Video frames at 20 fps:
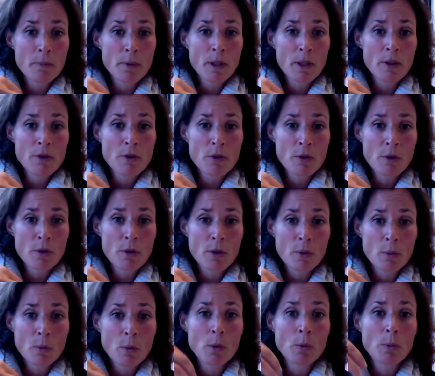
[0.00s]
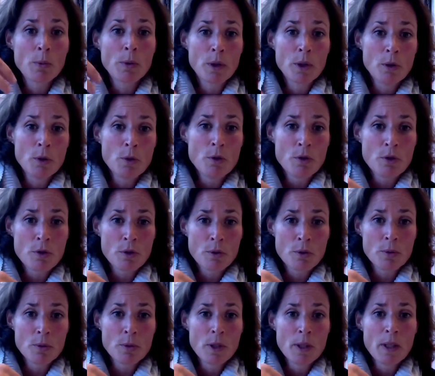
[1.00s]
based on what we're used
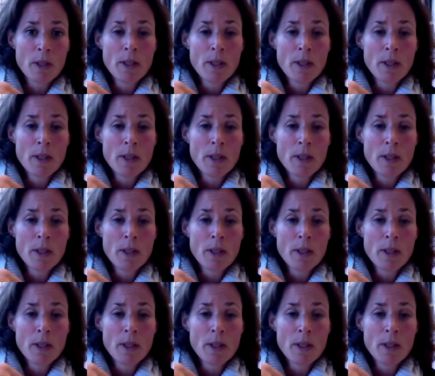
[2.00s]
to.